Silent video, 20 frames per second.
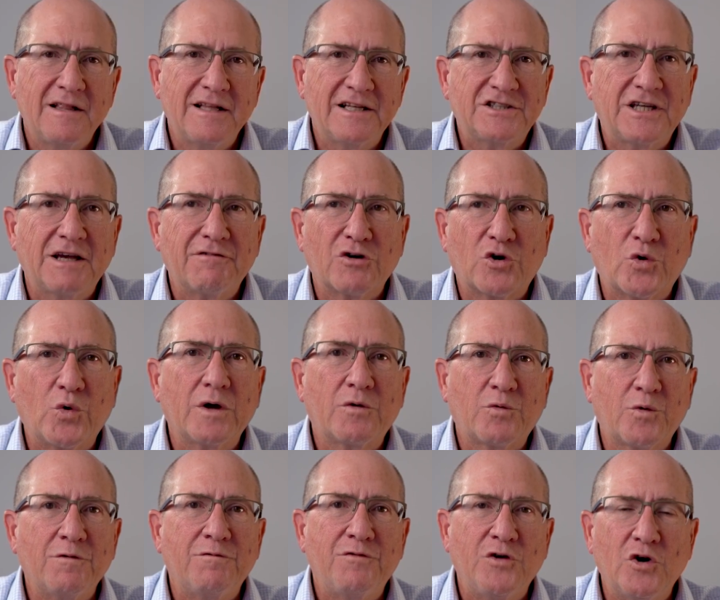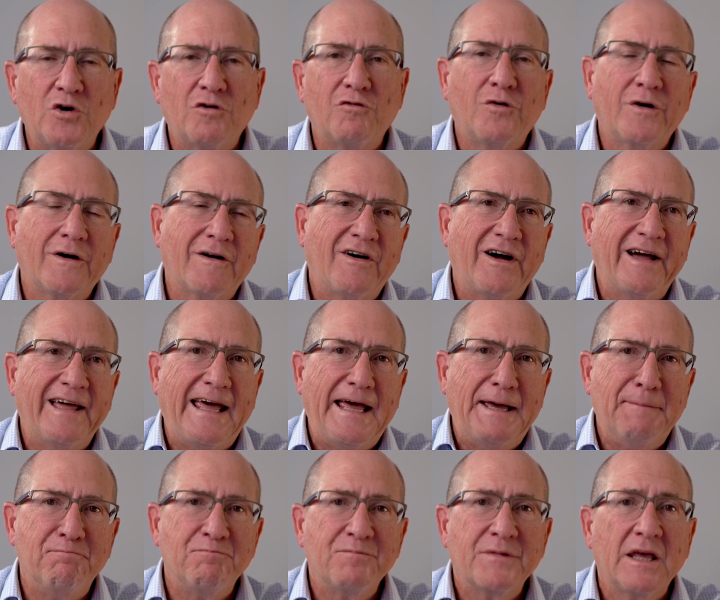let's have a quick review of where I
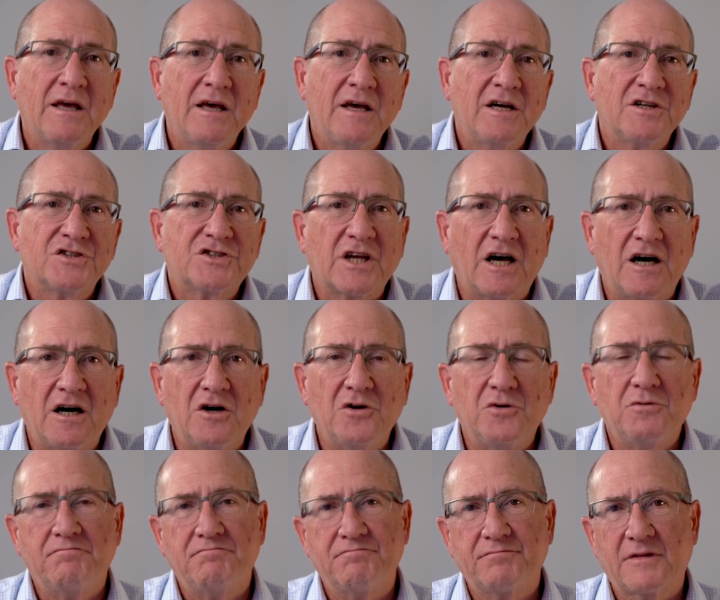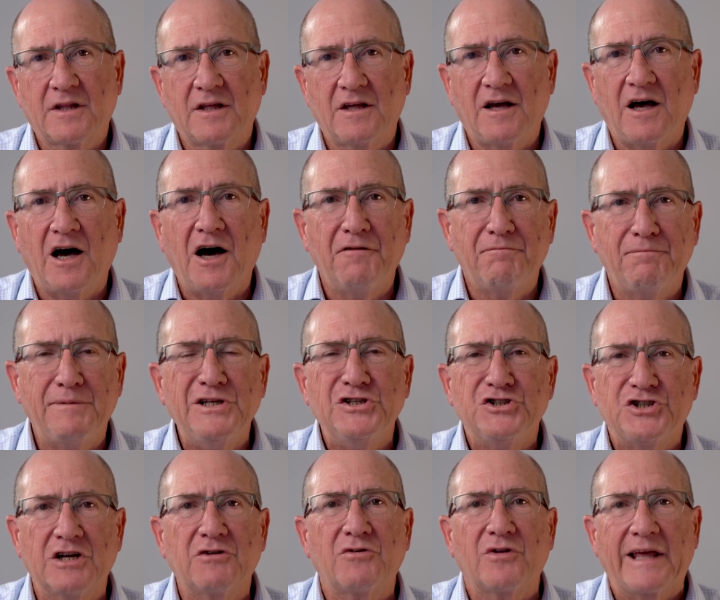am. So I've been
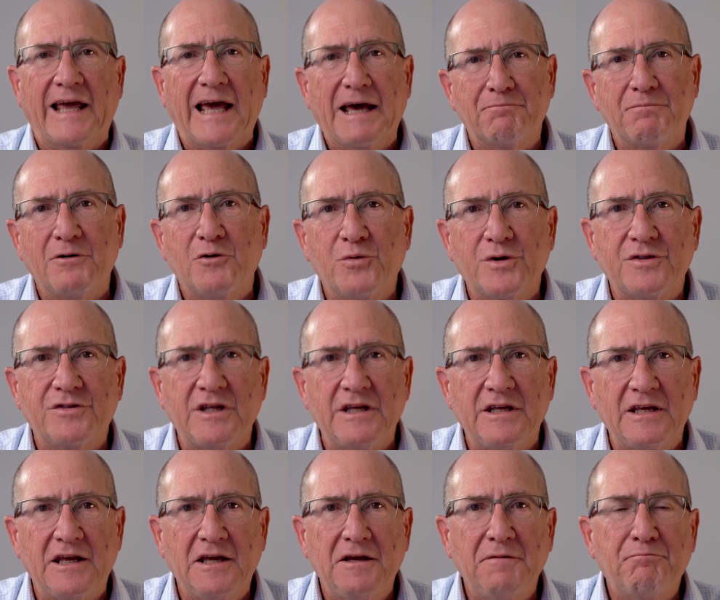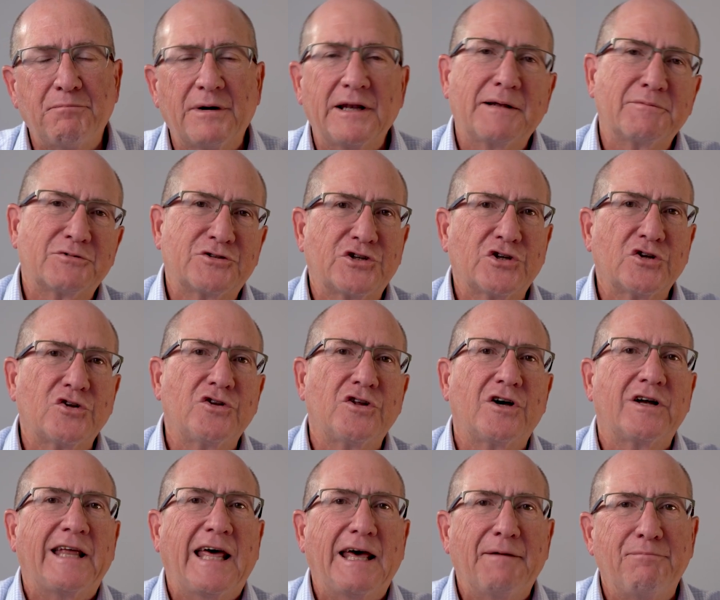generally happy with the year, but I'm still
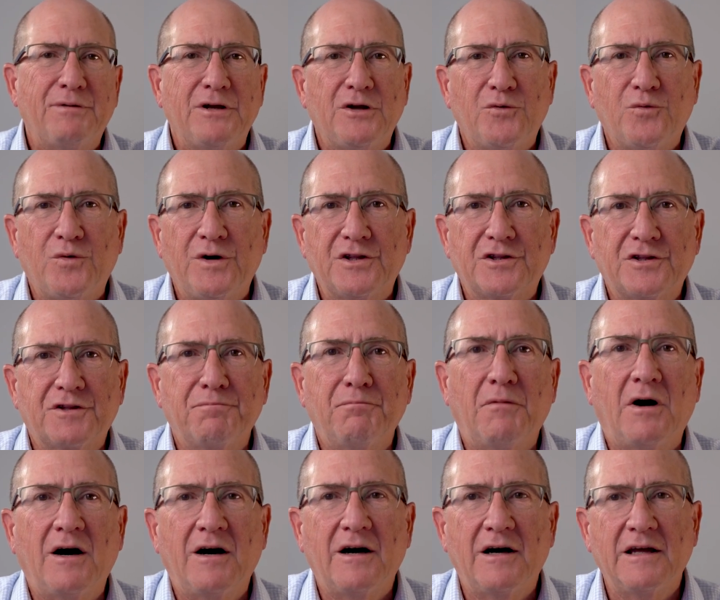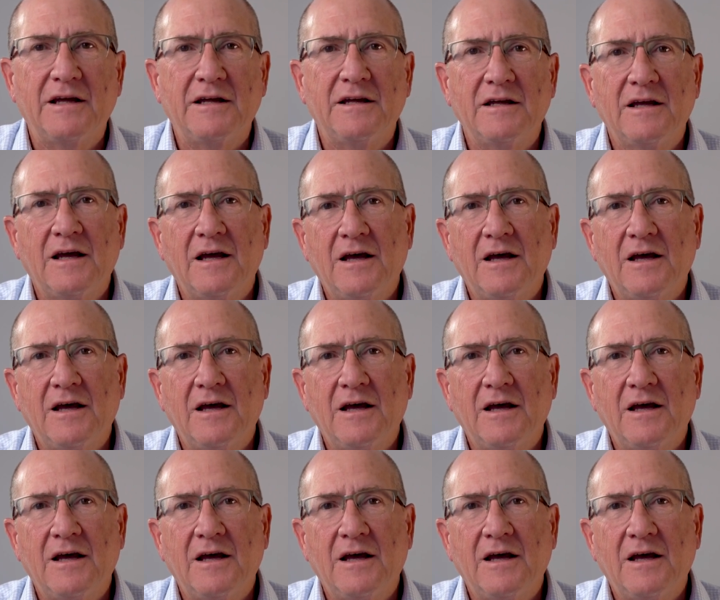not happy with my